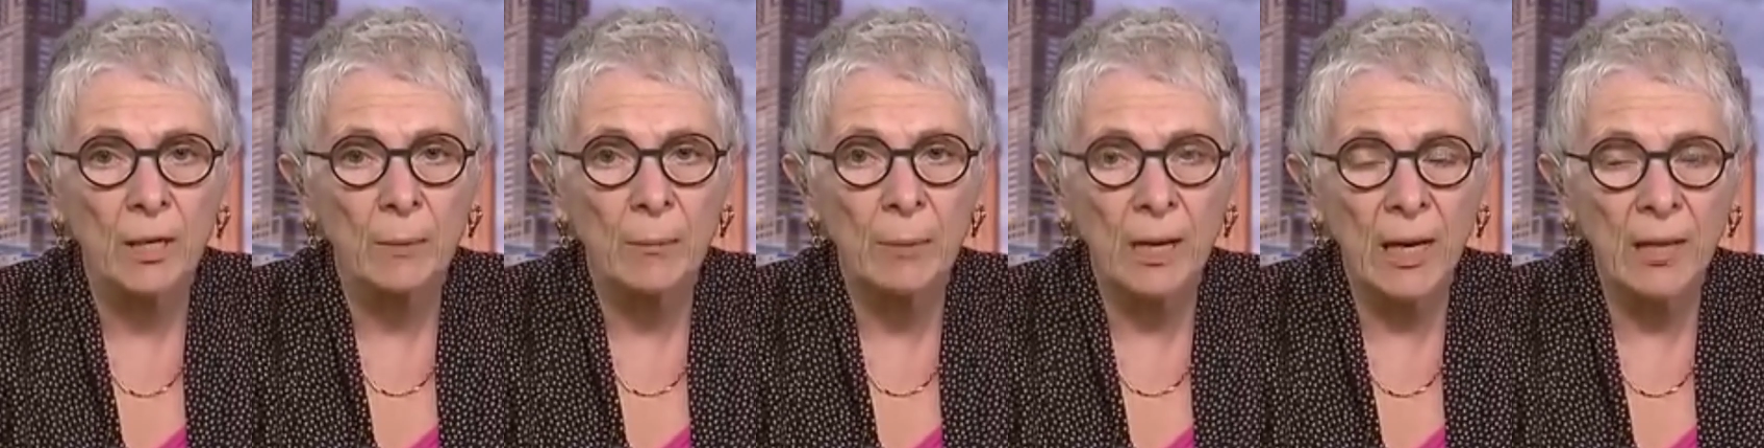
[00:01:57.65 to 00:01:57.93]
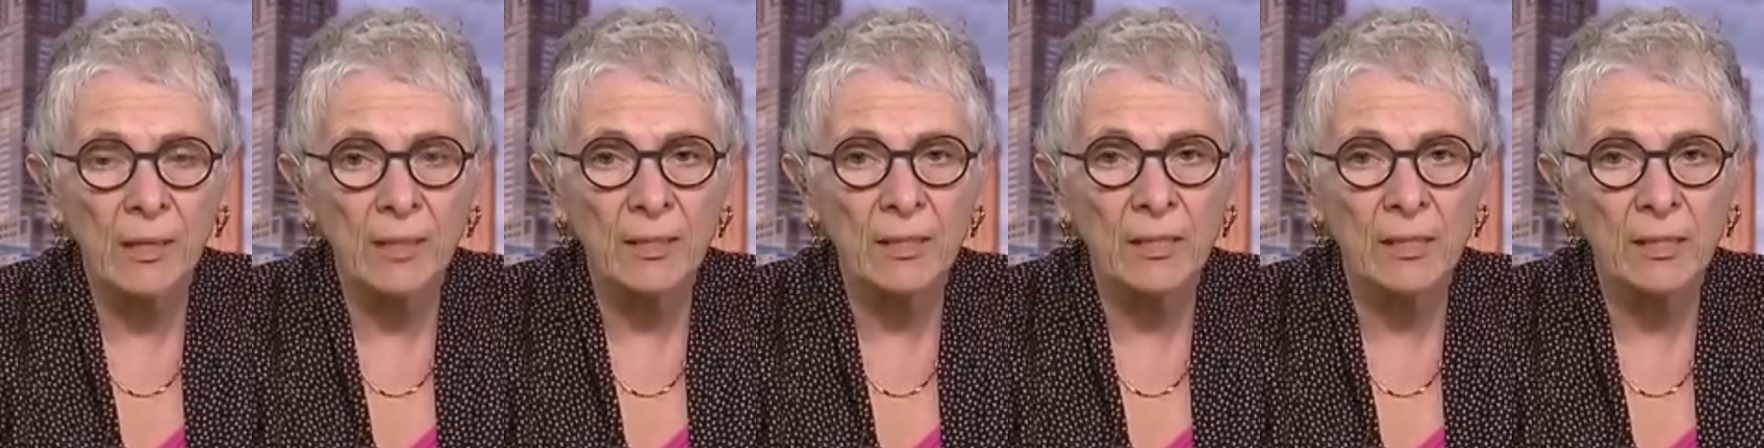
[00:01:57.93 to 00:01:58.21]

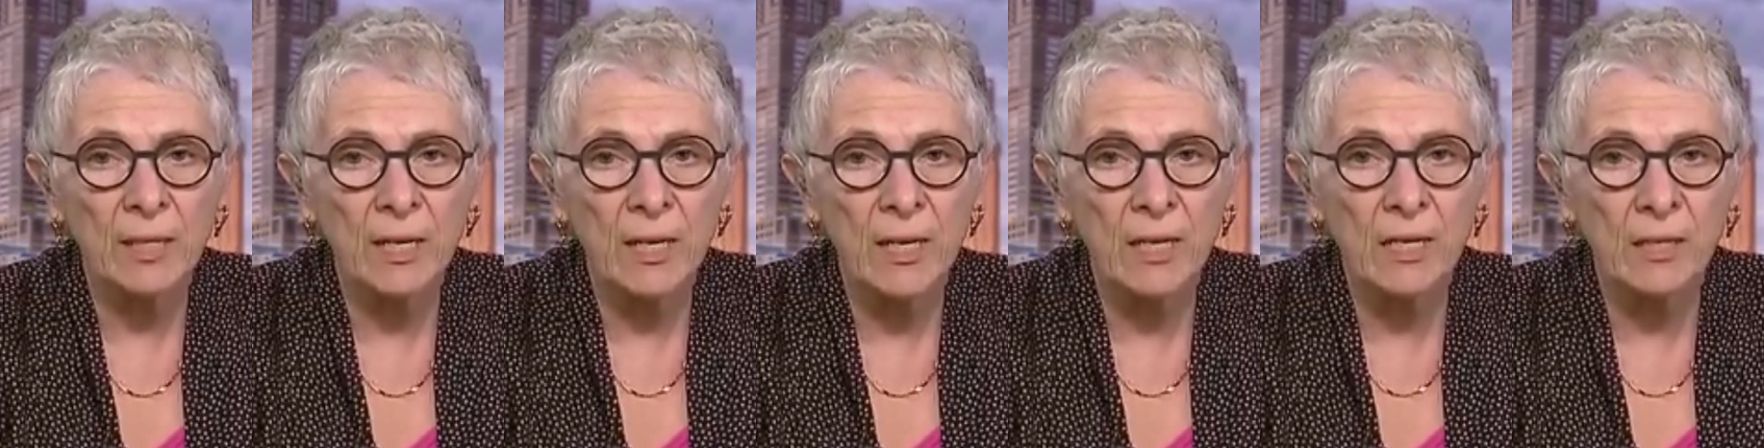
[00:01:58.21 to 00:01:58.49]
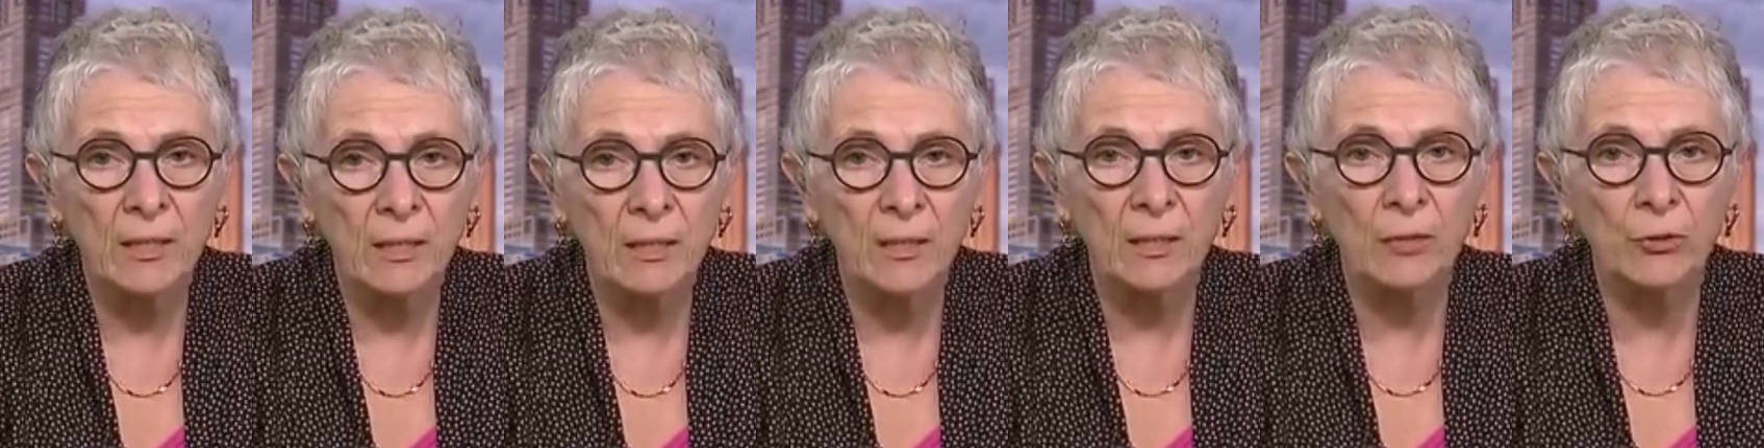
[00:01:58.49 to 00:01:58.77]

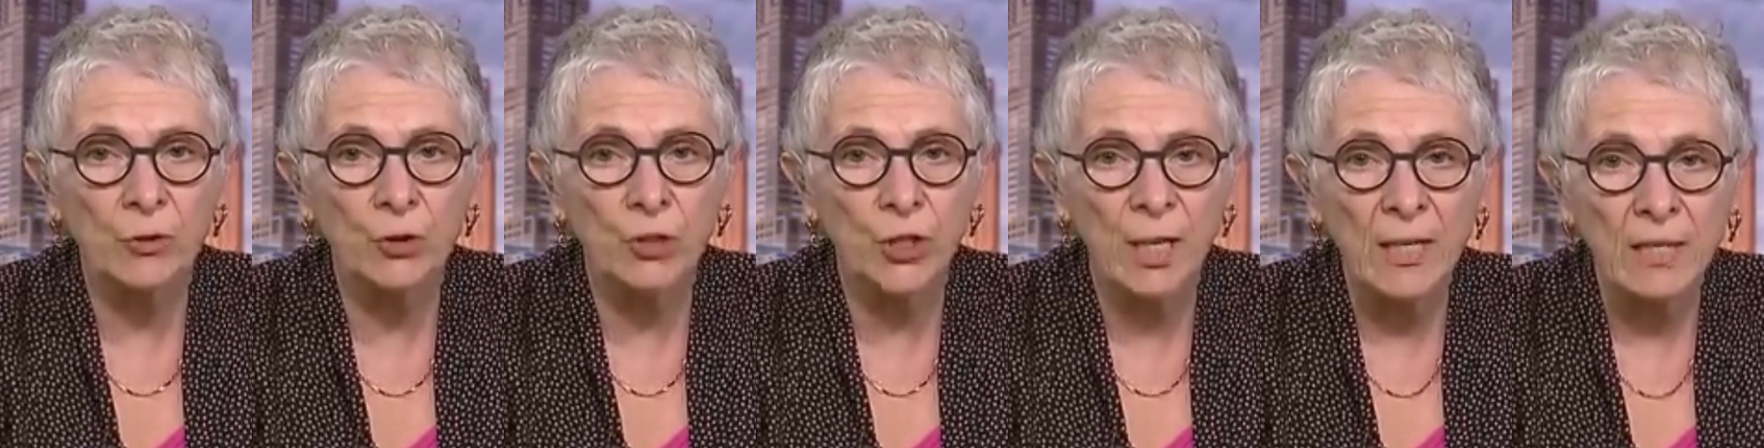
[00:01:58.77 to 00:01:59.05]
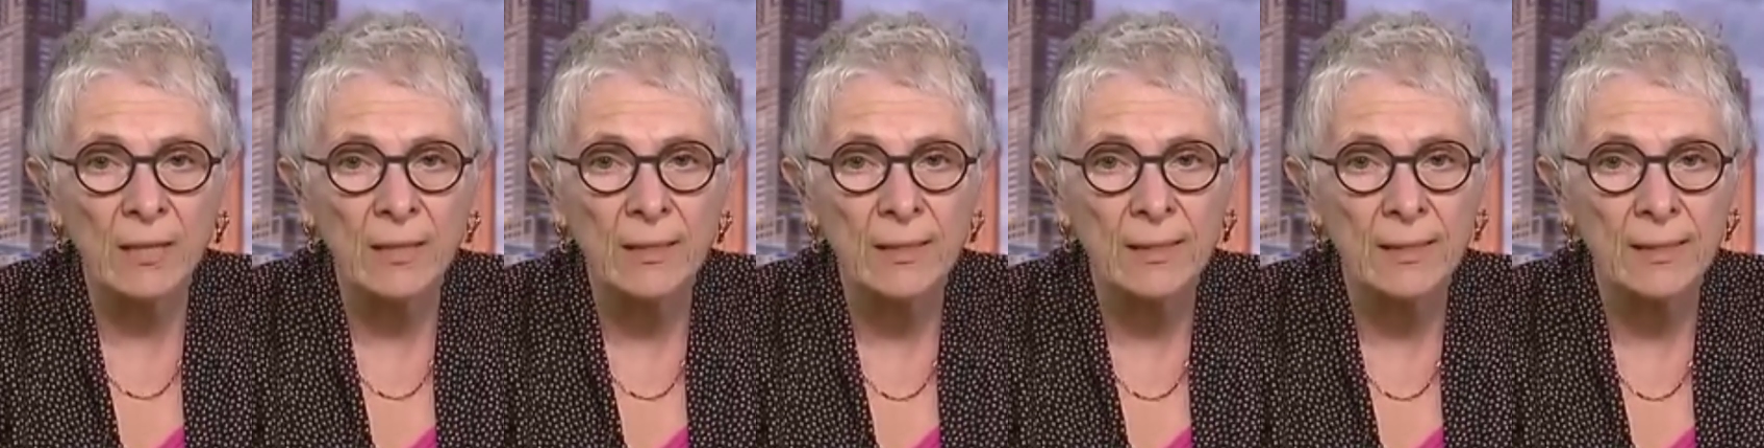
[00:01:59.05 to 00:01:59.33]
Palestinian
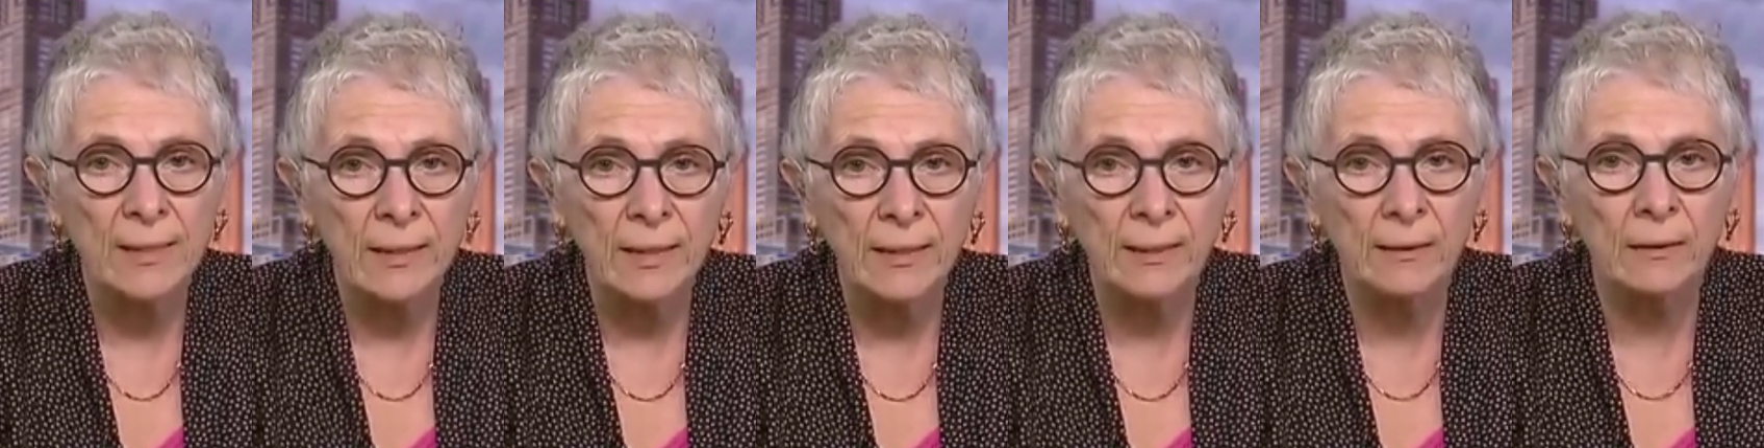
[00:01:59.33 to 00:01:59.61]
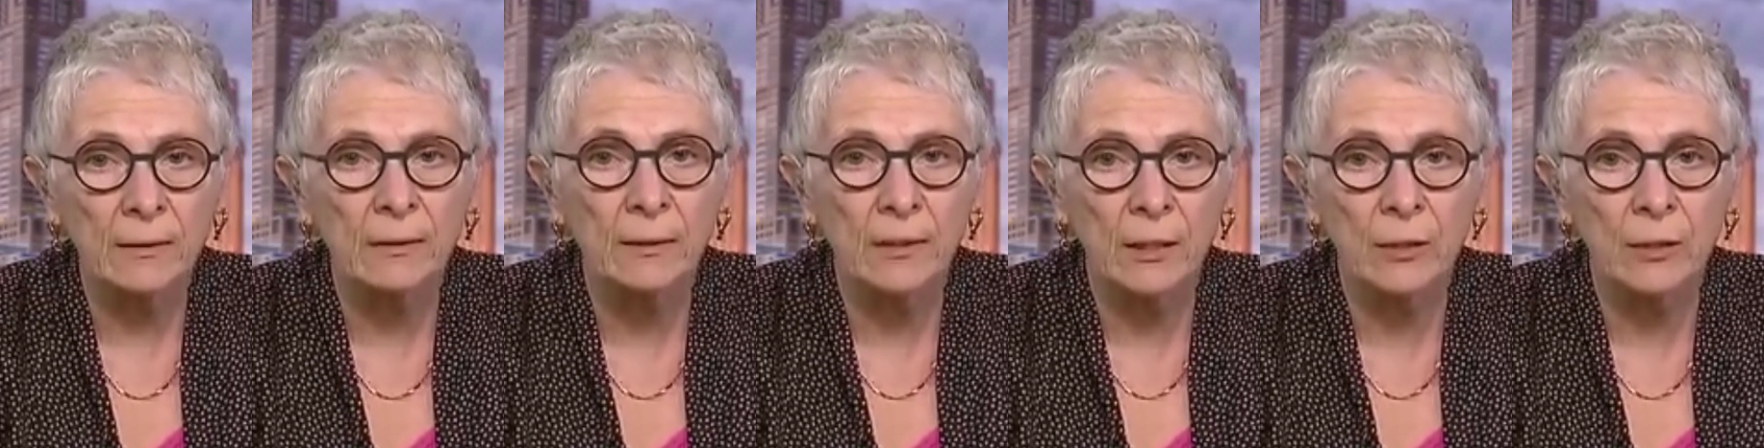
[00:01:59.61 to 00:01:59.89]
genocidal